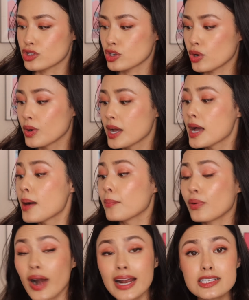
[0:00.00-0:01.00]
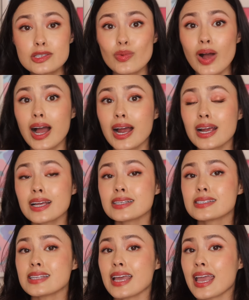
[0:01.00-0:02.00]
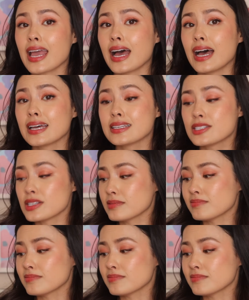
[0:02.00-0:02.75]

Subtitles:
So price wise and